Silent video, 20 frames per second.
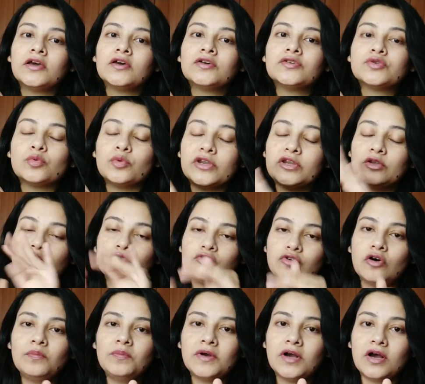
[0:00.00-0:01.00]
So when you
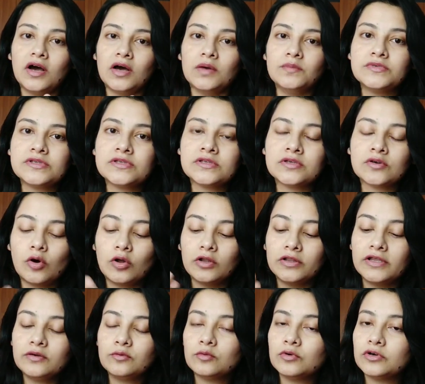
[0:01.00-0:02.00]
drop carbs, all
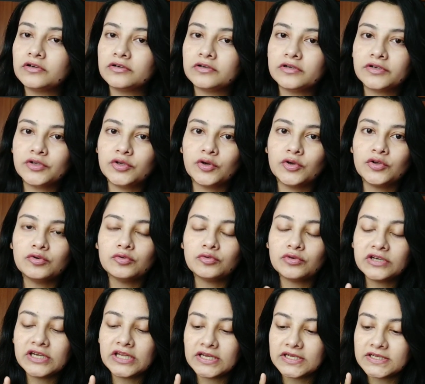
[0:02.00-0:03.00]
that water you're
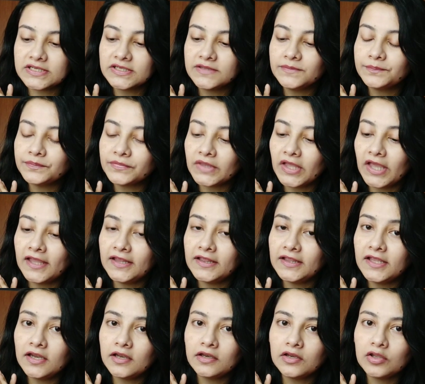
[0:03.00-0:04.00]
urinating, and
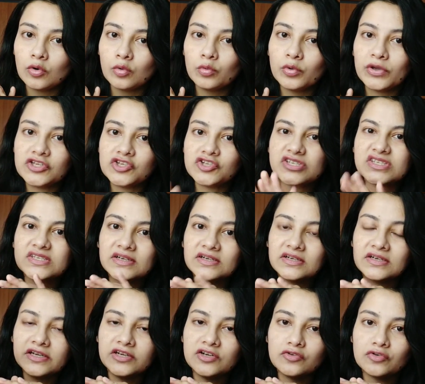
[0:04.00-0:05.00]
then your weight just
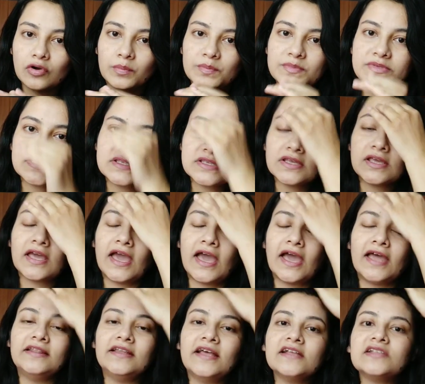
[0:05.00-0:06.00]
suddenly drops.
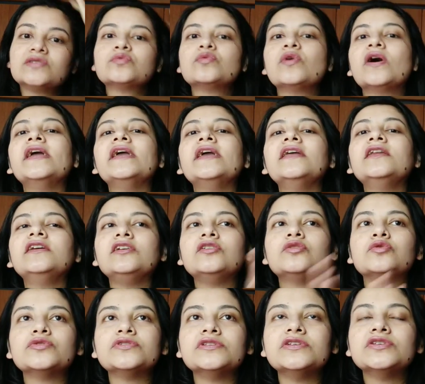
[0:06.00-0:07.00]
And that's why in
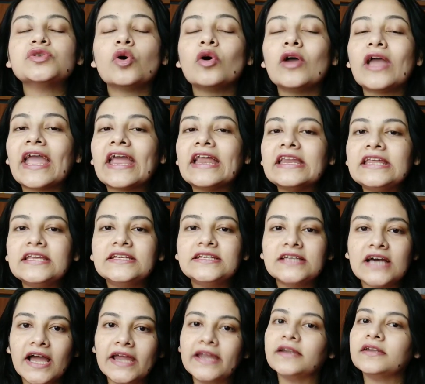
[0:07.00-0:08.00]
ketosis or any
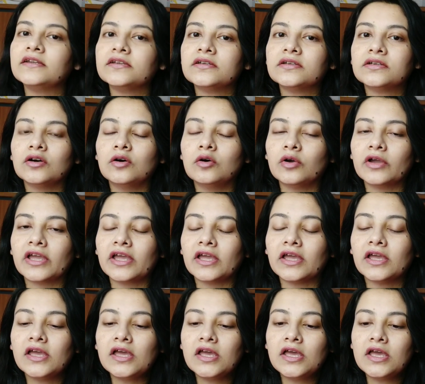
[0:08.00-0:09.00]
diet, okay,
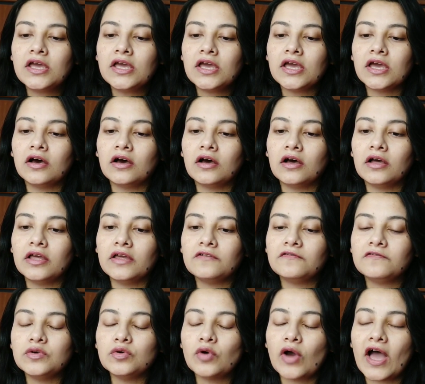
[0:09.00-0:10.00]

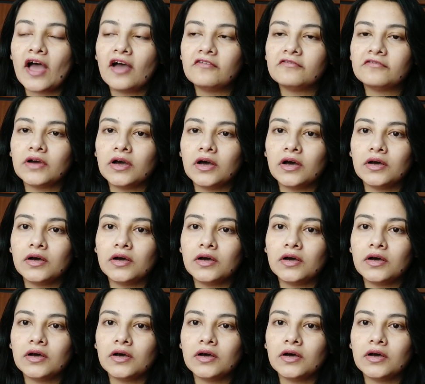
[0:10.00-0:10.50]
if you have